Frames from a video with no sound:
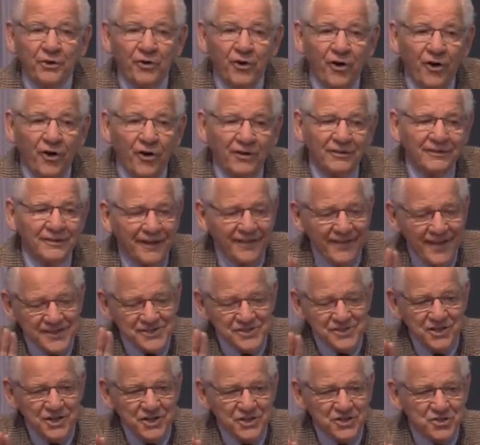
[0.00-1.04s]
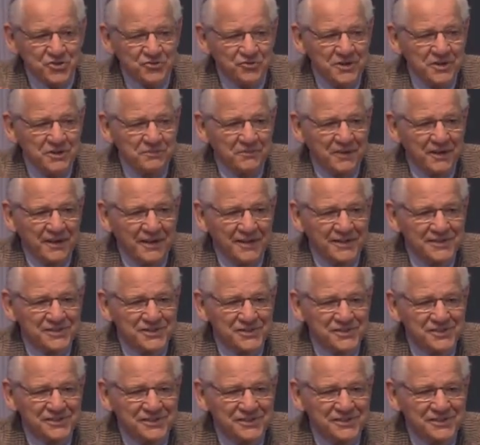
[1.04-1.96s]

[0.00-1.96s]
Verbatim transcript: it all. Now, that's an extreme case.